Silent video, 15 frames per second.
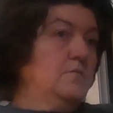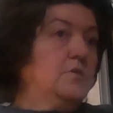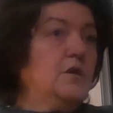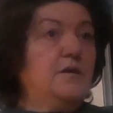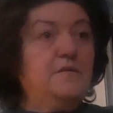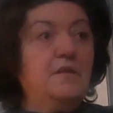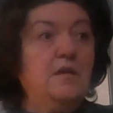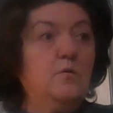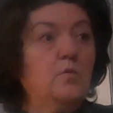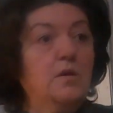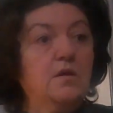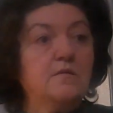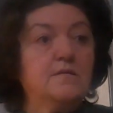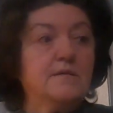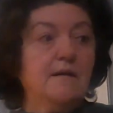I'm trying to think
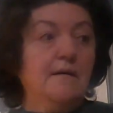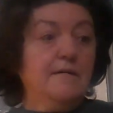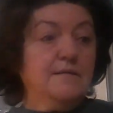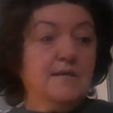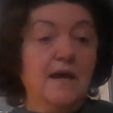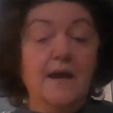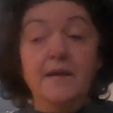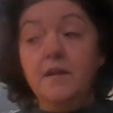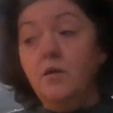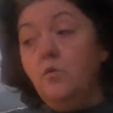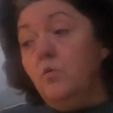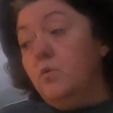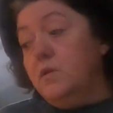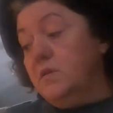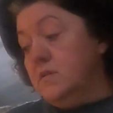what else, guys. I
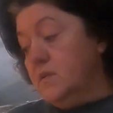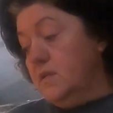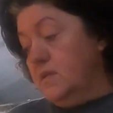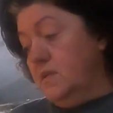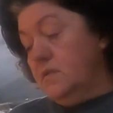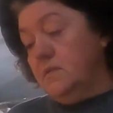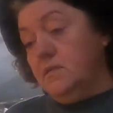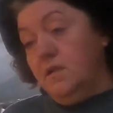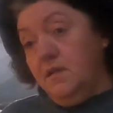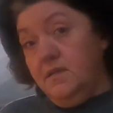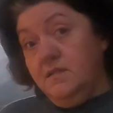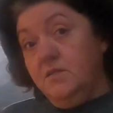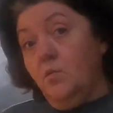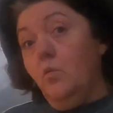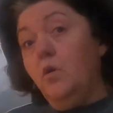know it, it,
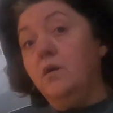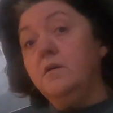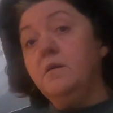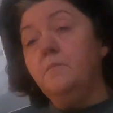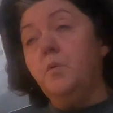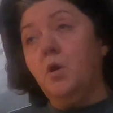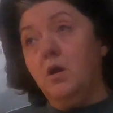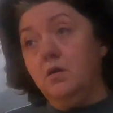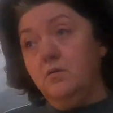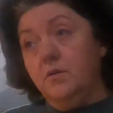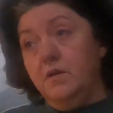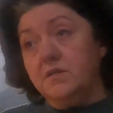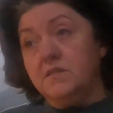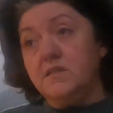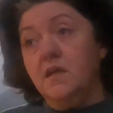it's a work in
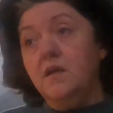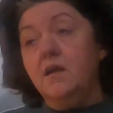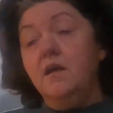progress,